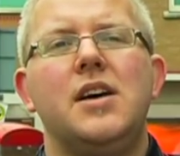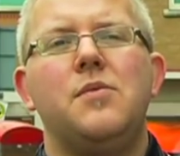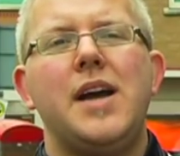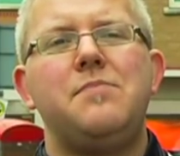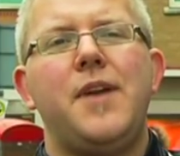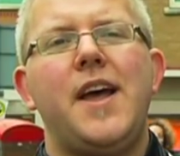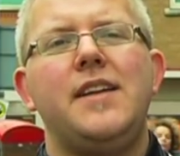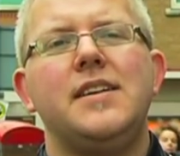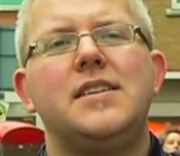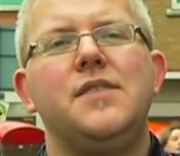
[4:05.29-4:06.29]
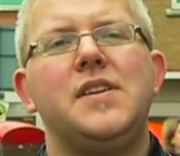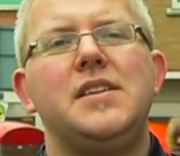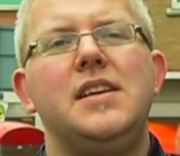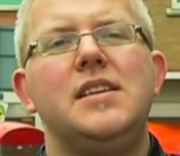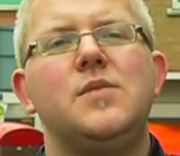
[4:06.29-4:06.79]
wide-planned
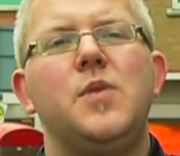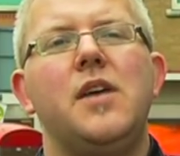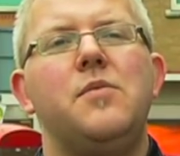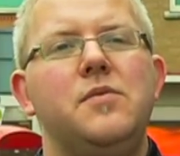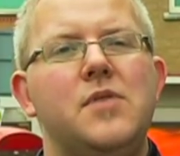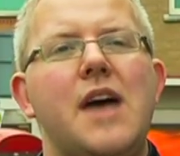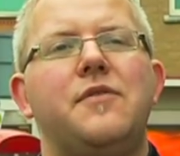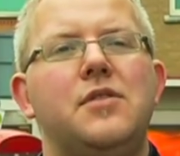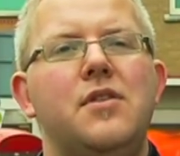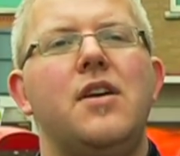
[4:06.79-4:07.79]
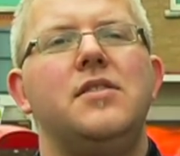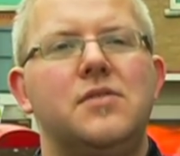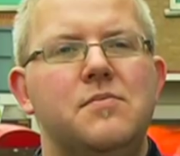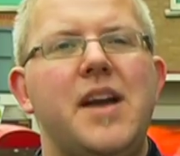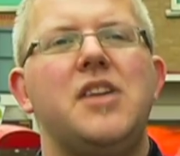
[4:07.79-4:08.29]
activities where you have to learn
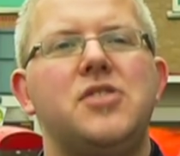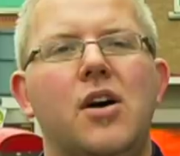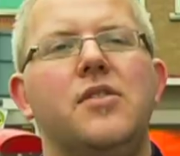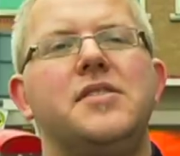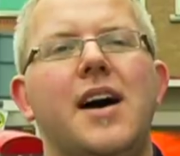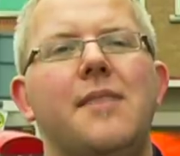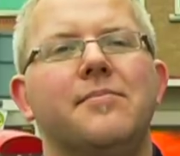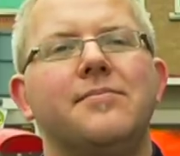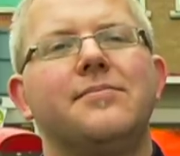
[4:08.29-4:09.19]
to manage your own time.